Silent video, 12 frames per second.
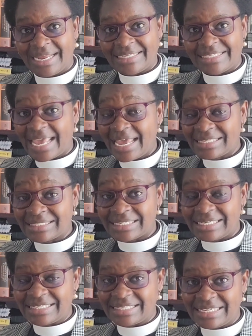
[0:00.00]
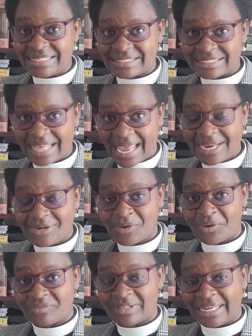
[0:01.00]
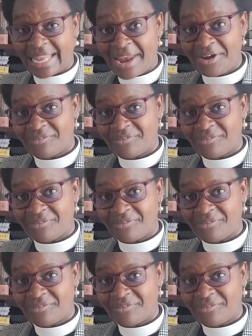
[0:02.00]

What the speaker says: yes, in this side of the land